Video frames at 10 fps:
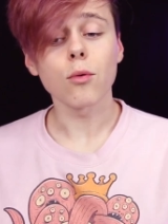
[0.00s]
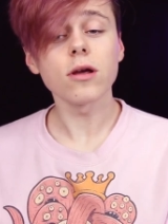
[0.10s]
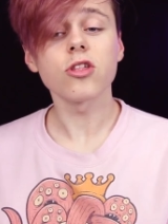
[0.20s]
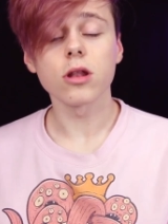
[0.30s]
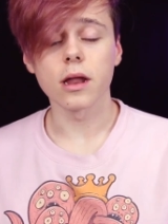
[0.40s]
Now
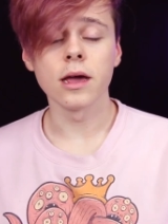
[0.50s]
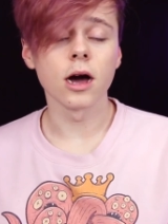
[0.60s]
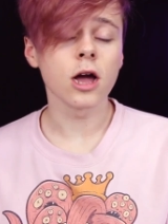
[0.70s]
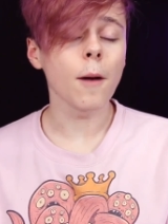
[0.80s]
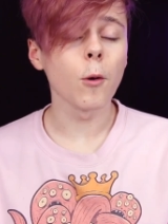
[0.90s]
recently,
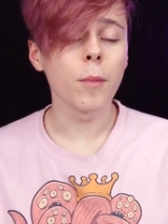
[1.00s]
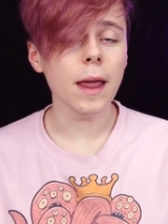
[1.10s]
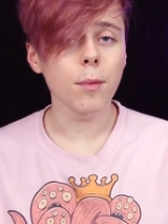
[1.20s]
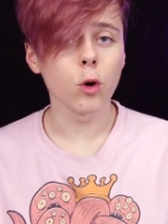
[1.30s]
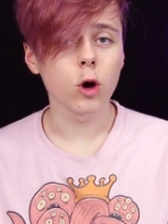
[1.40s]
a couple
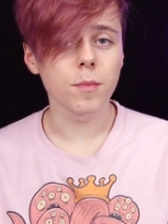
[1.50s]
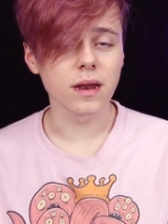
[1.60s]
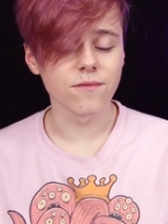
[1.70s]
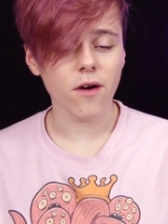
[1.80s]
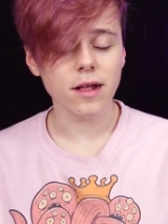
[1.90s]
people who had
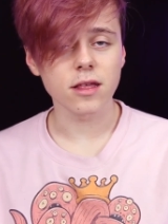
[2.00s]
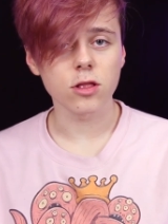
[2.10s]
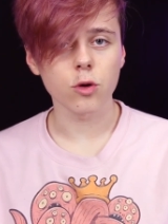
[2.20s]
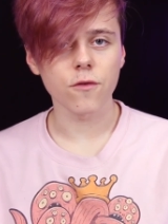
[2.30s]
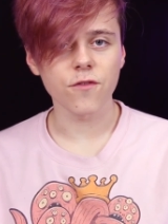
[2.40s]
been
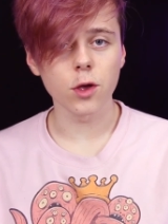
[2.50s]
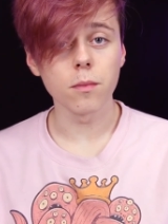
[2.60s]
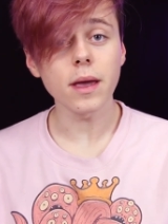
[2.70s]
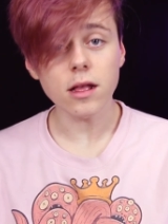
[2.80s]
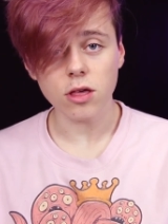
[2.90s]
invited to a few
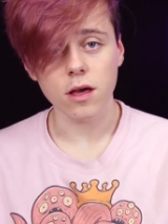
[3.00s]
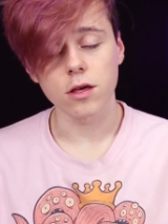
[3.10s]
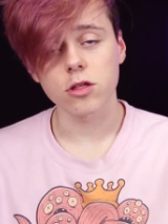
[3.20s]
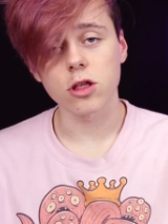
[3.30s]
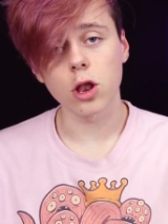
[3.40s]

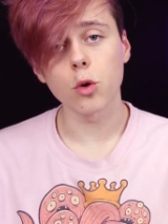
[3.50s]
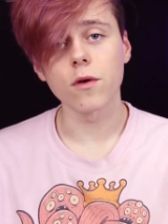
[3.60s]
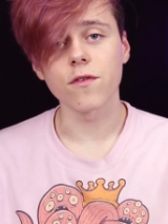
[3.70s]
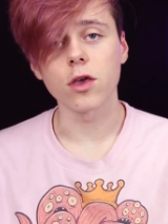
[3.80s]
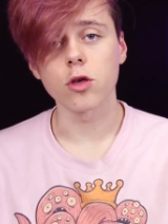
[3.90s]
meetings to do
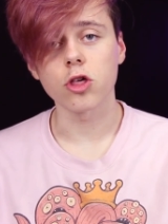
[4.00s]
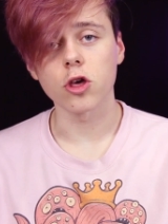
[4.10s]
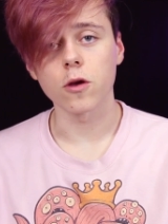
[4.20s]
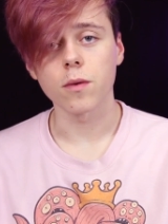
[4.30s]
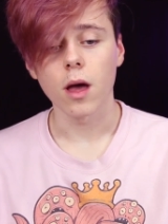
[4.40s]
with
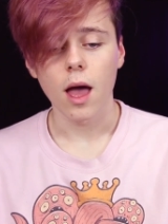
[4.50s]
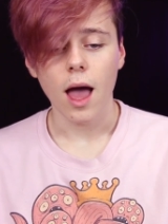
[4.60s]
YouTube